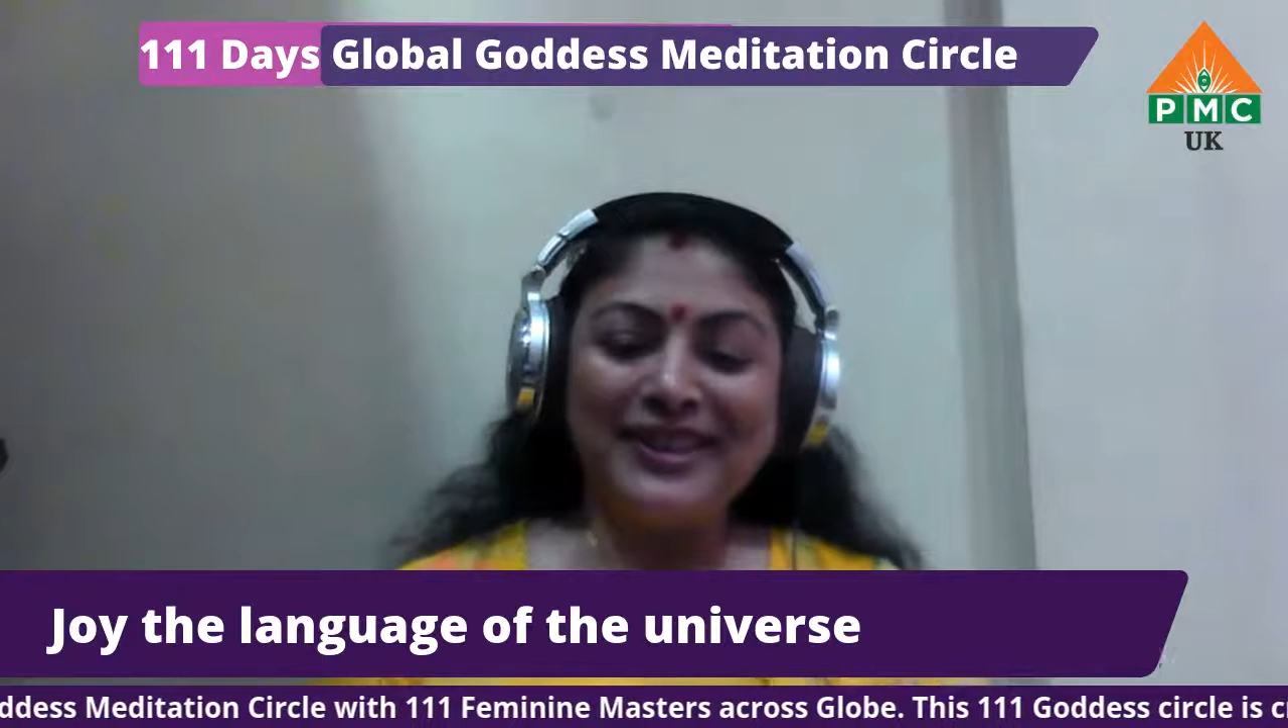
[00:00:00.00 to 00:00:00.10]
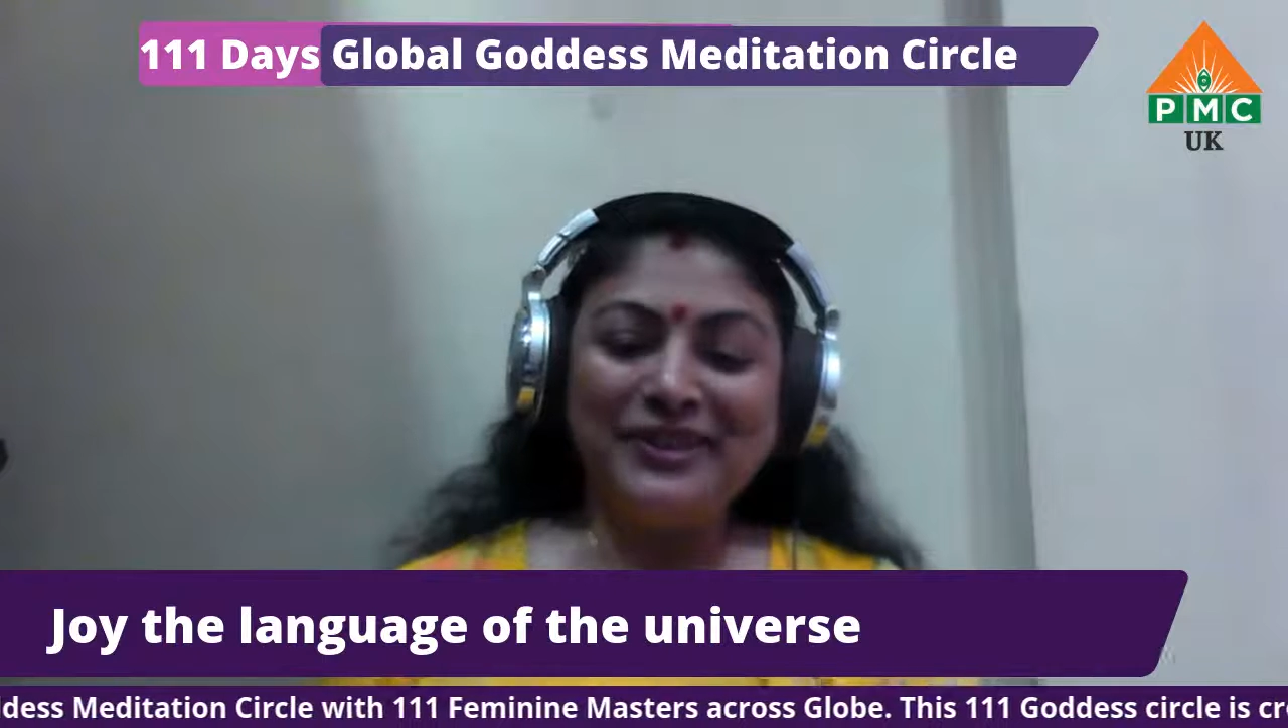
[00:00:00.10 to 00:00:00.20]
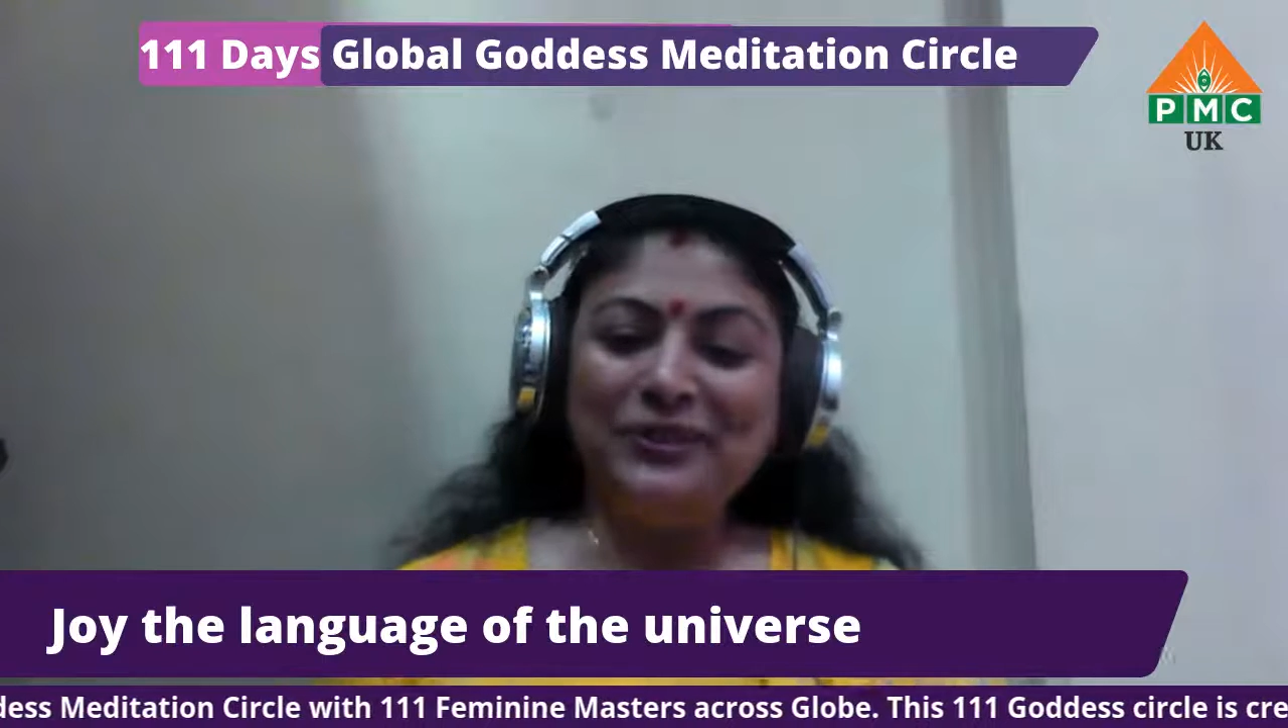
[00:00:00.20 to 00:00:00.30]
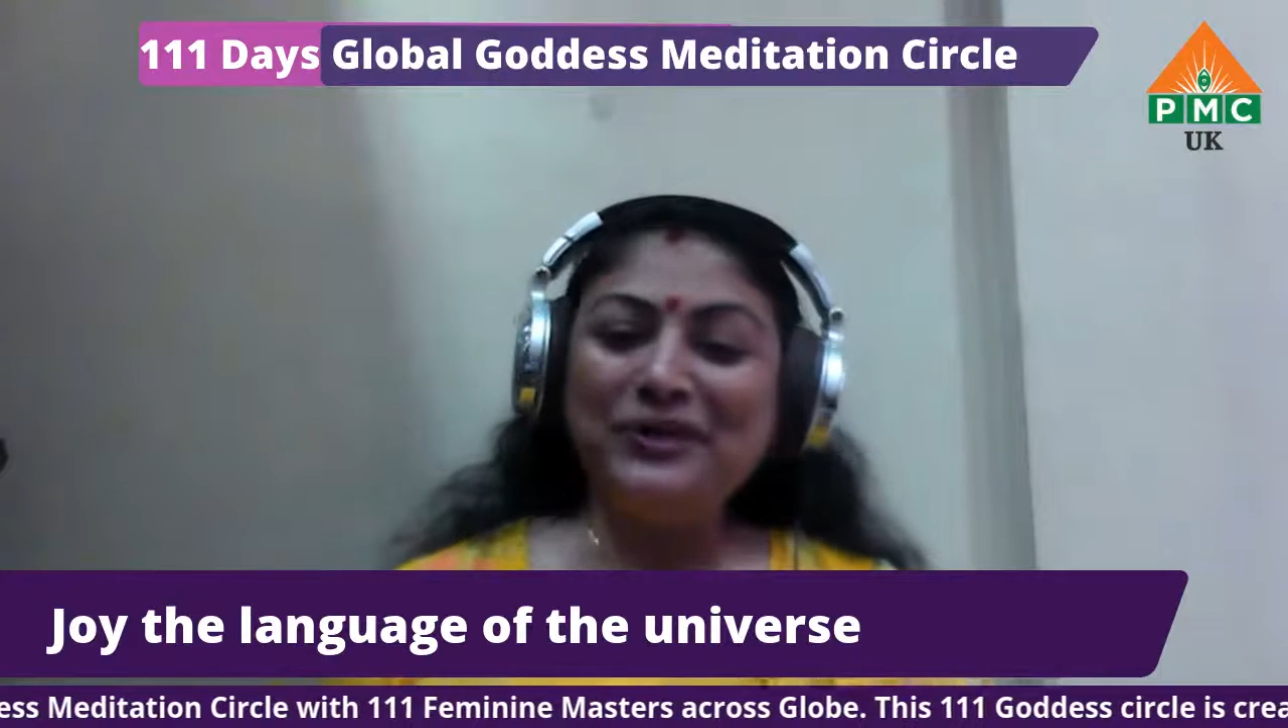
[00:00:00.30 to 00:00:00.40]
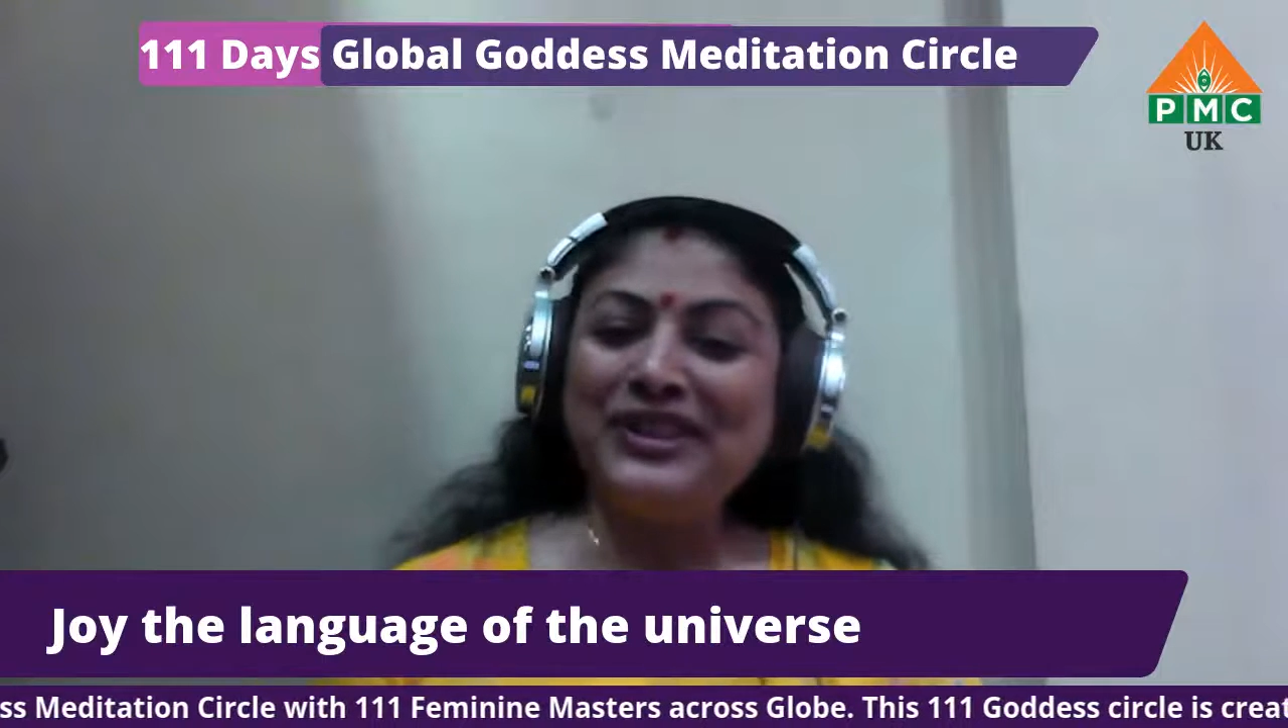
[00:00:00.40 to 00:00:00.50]

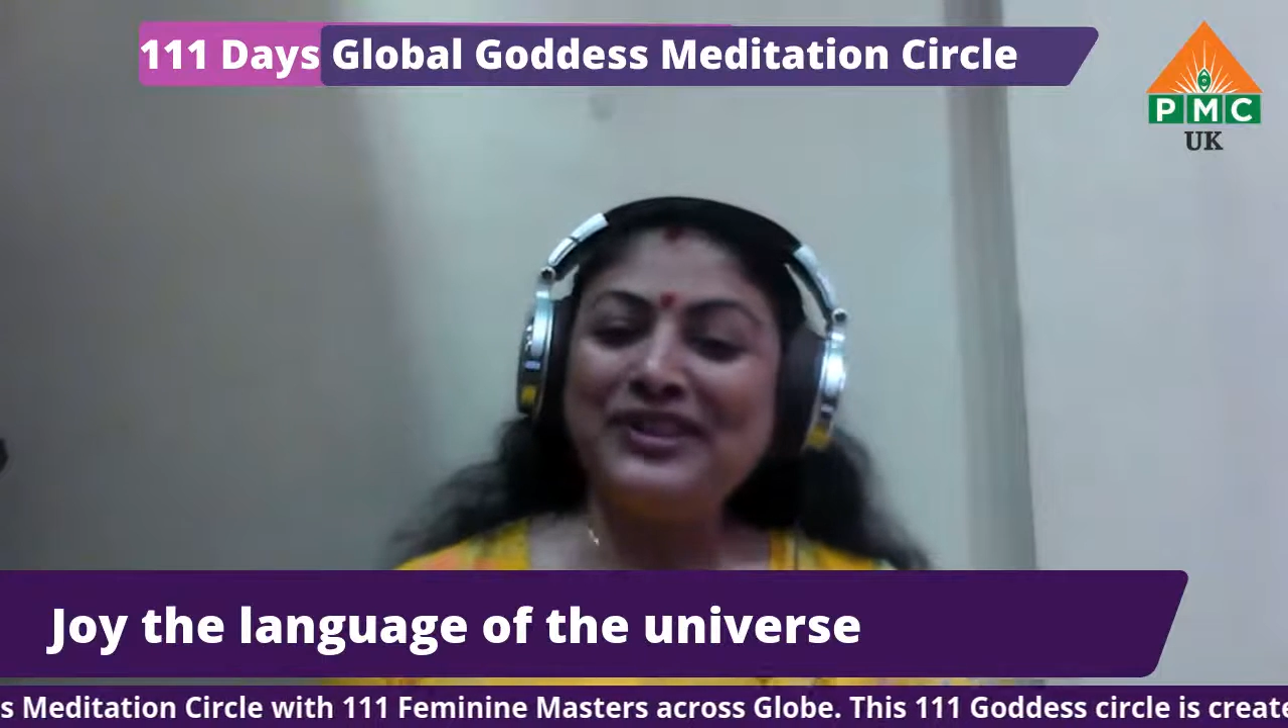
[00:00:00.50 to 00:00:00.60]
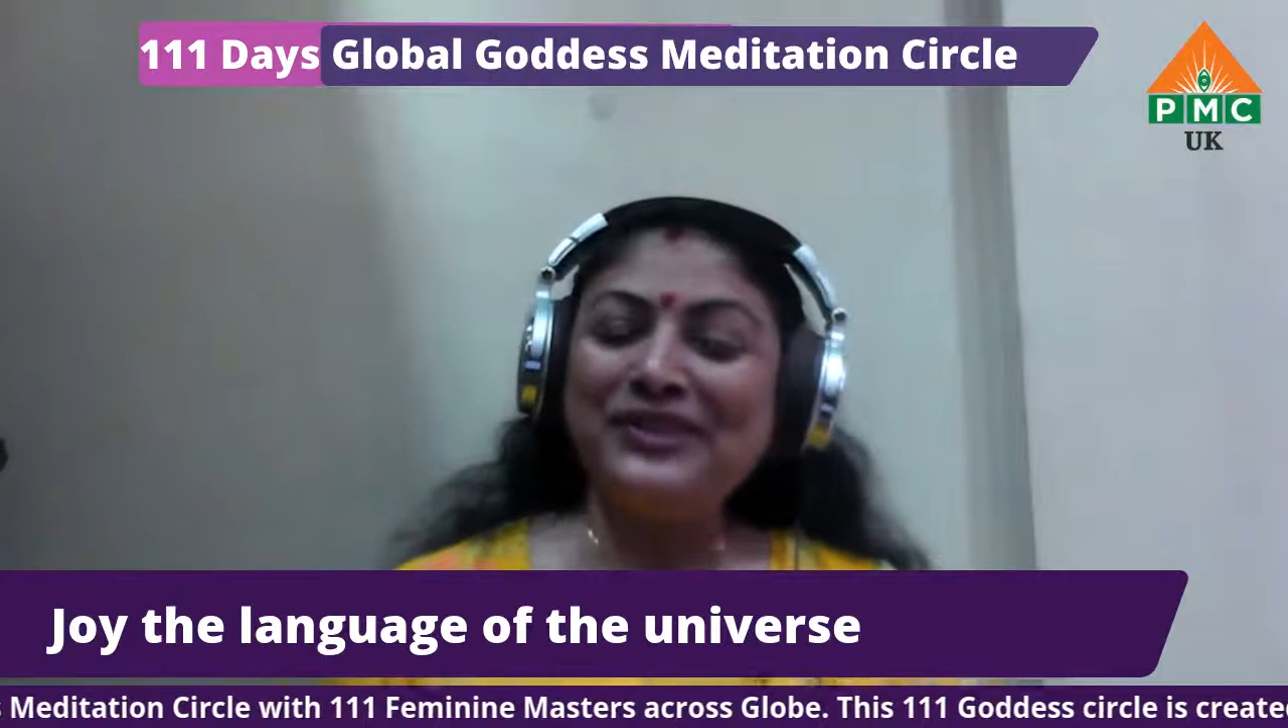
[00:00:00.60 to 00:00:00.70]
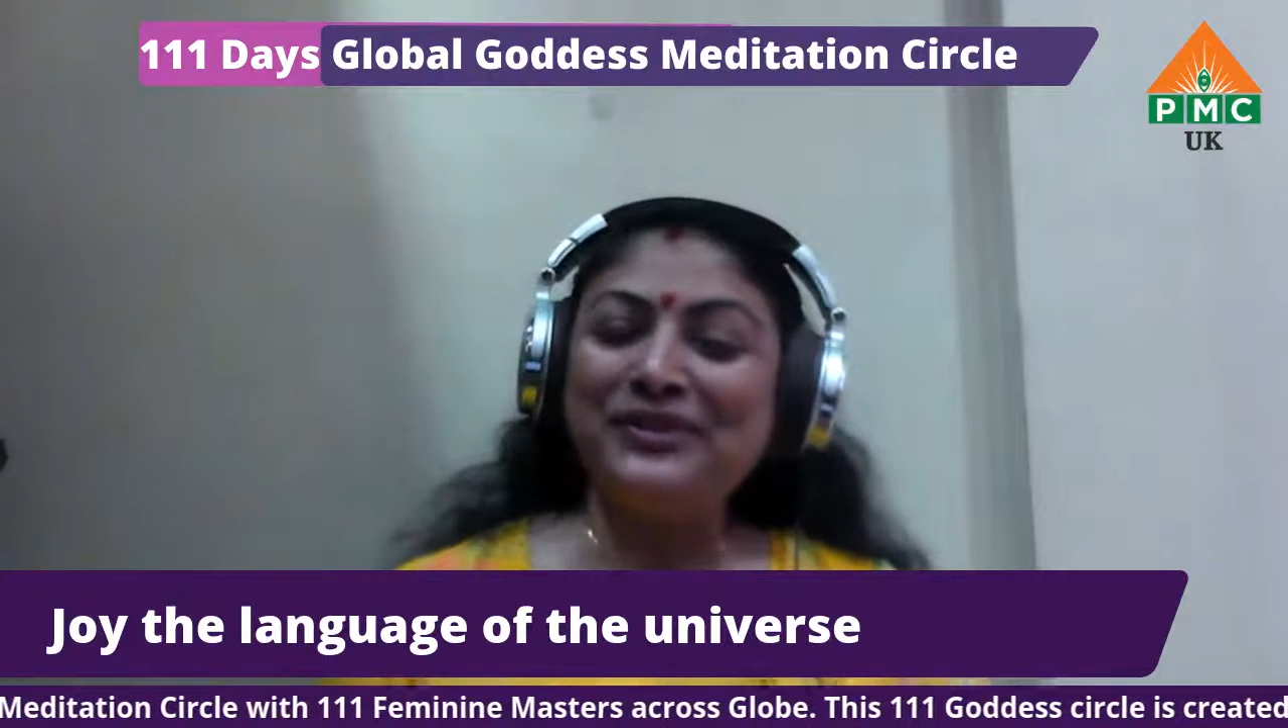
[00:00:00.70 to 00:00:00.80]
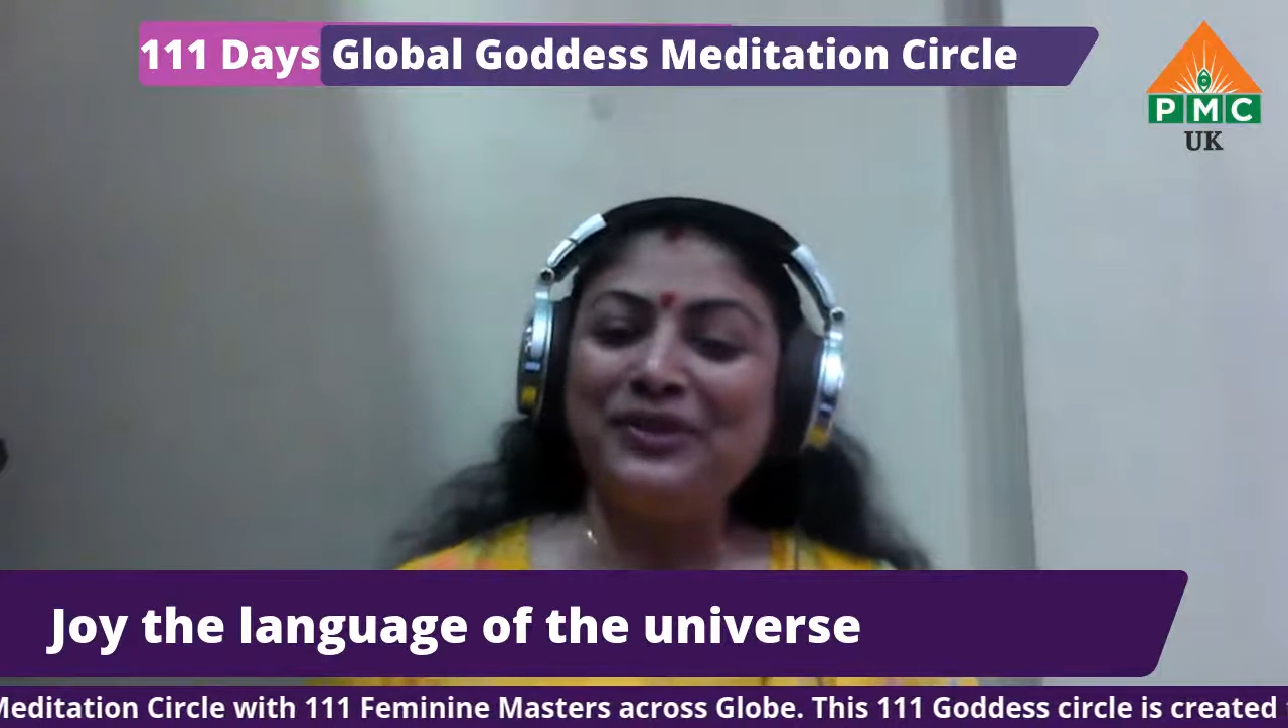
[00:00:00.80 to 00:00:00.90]
who is so